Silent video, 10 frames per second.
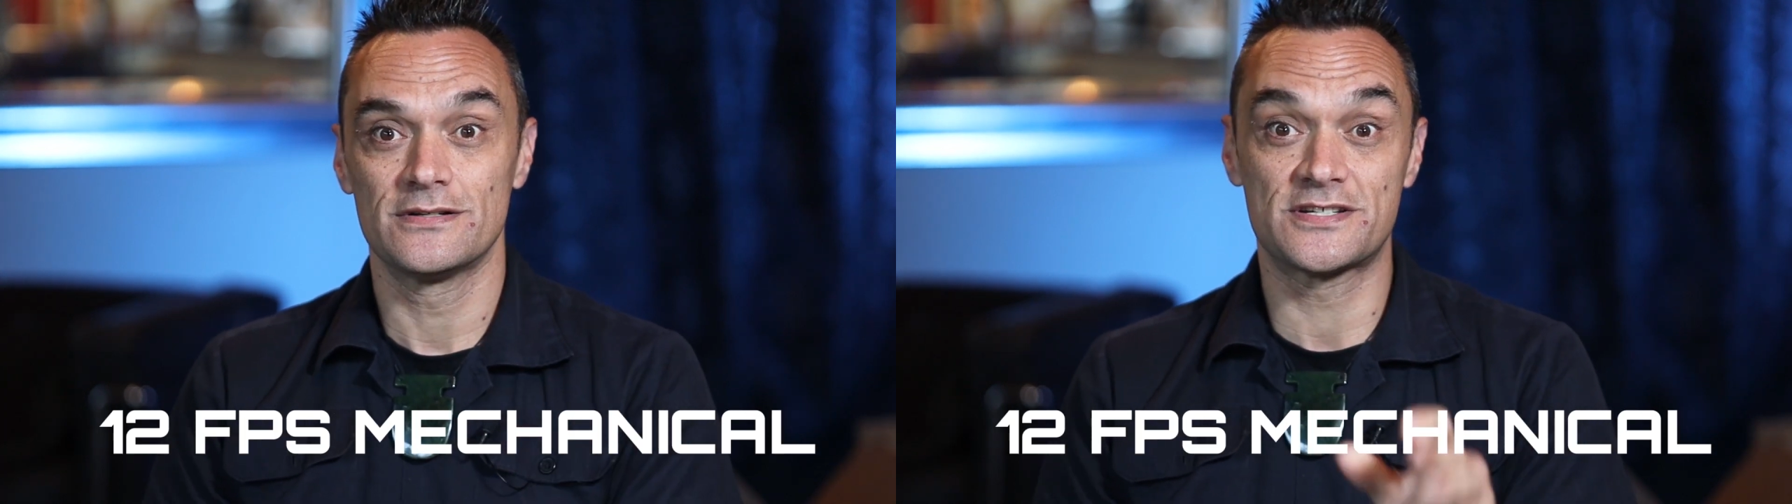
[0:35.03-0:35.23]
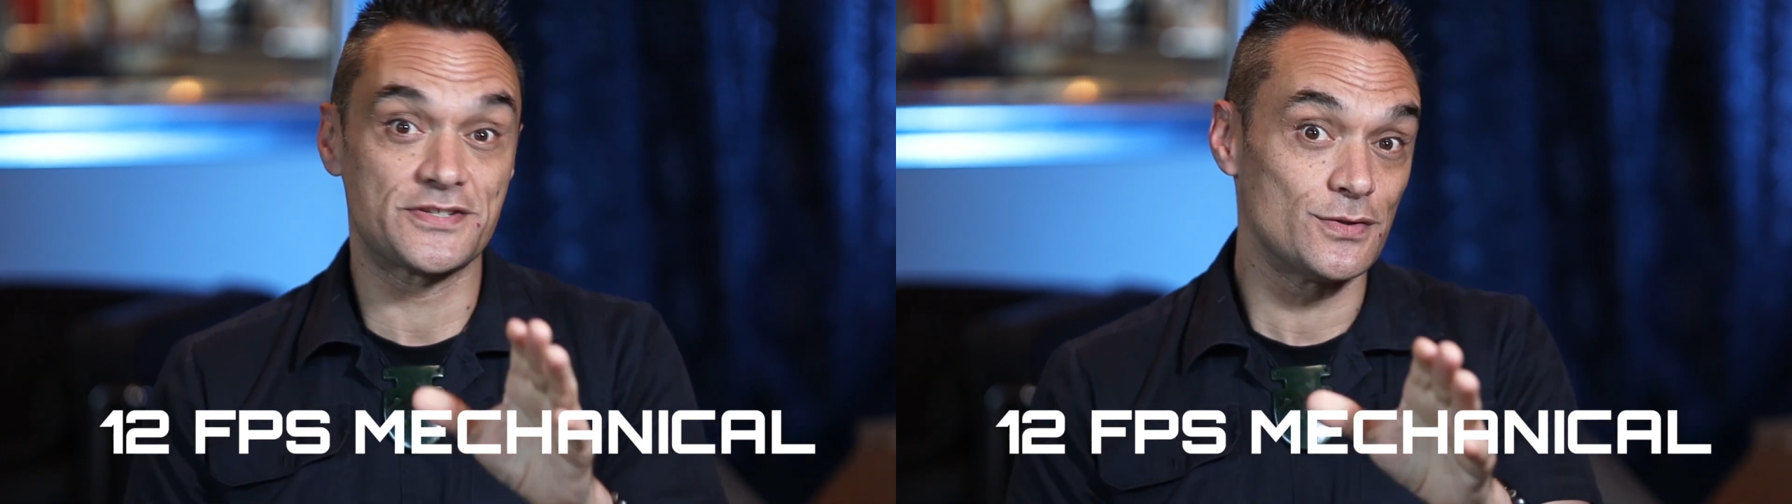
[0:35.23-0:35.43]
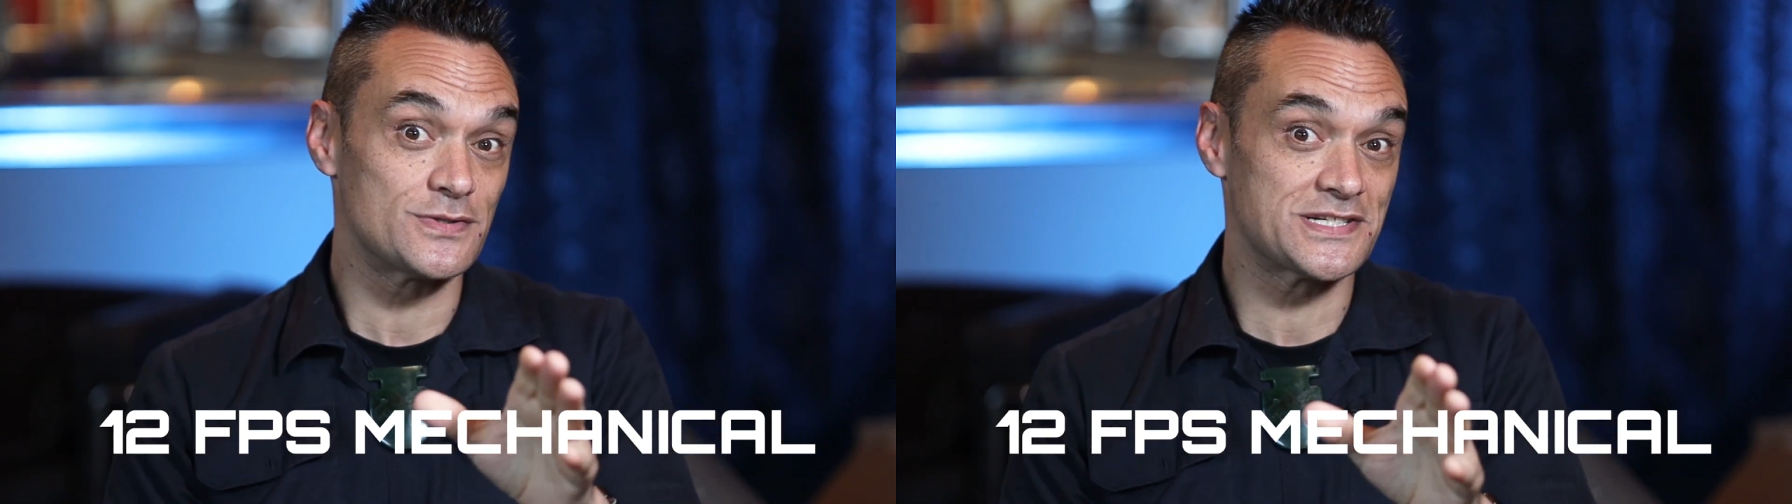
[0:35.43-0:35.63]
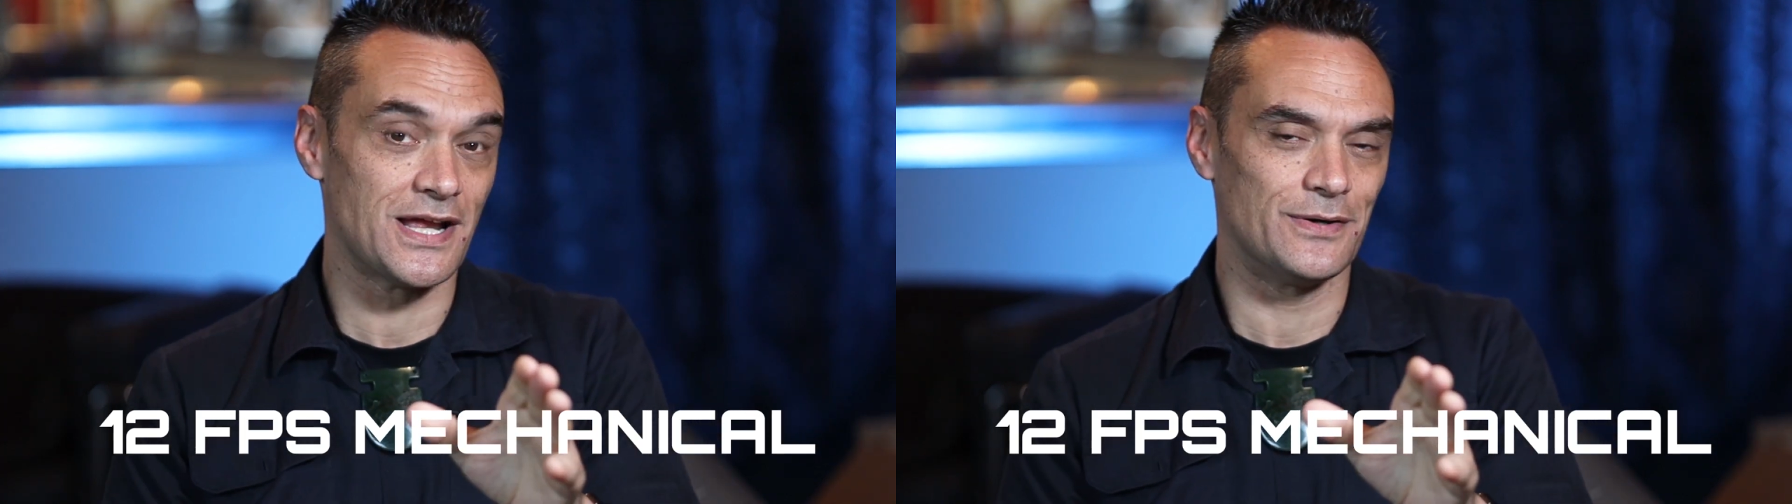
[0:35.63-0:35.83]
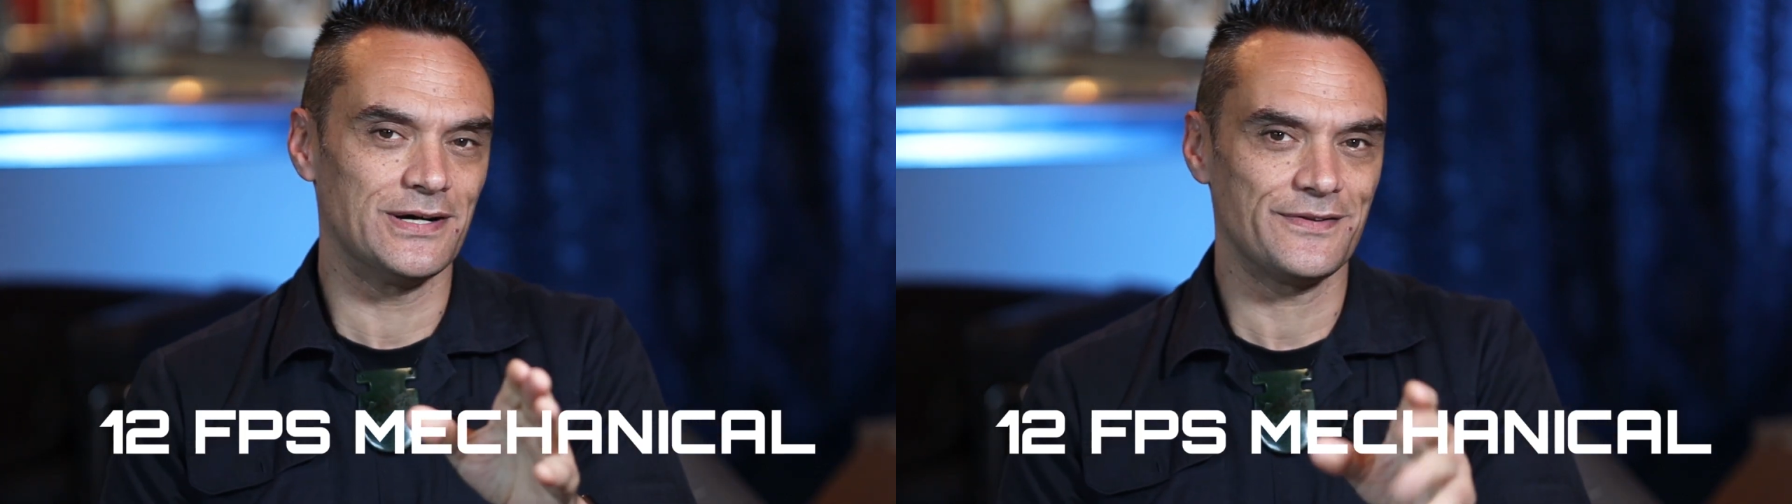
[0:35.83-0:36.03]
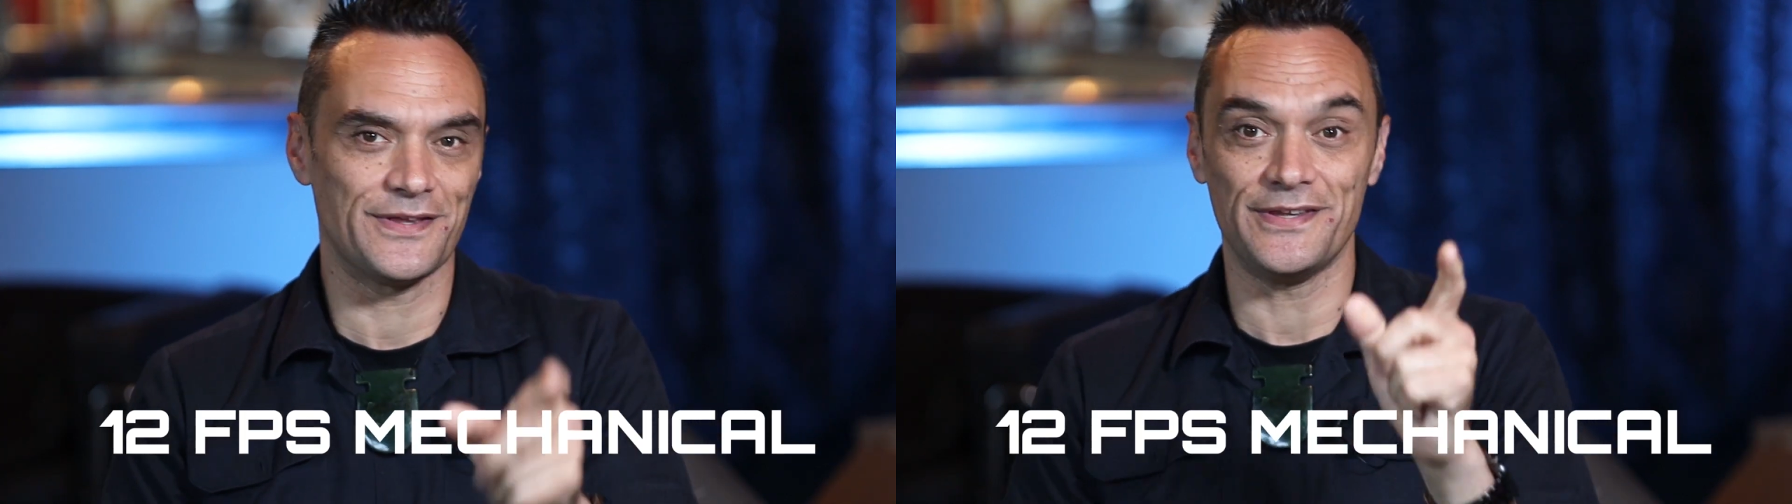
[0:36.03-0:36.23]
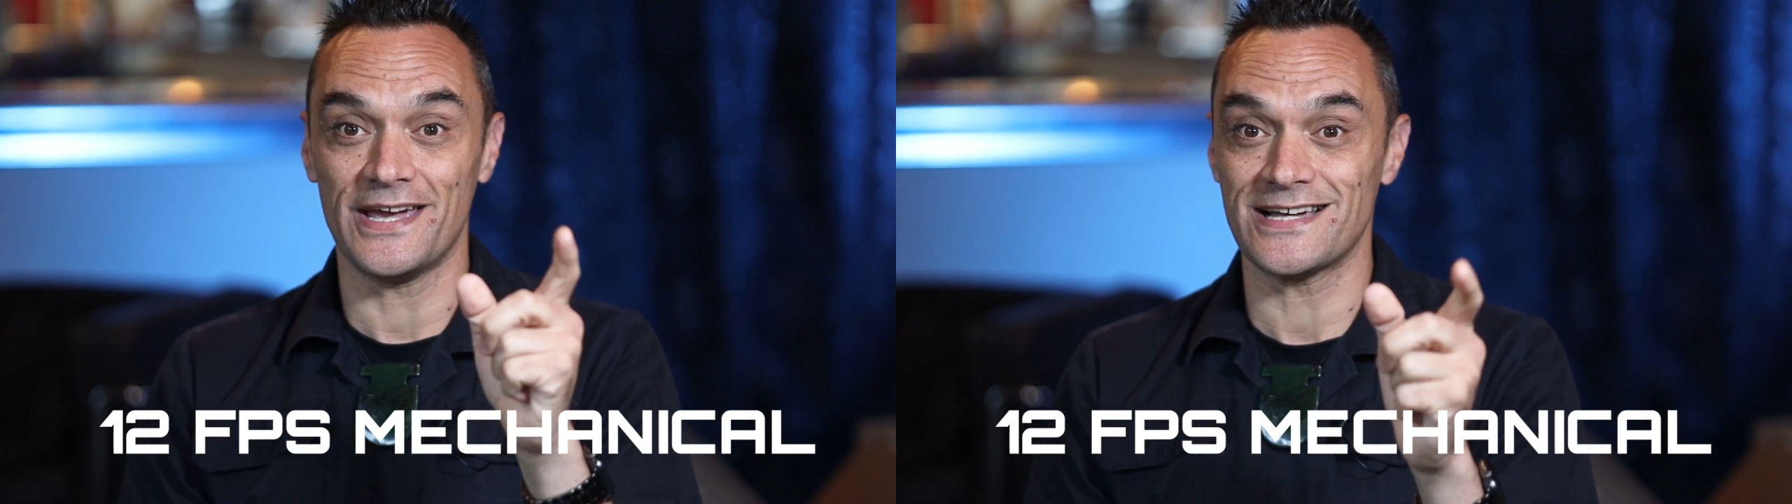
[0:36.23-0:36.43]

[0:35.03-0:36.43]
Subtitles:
still slower than the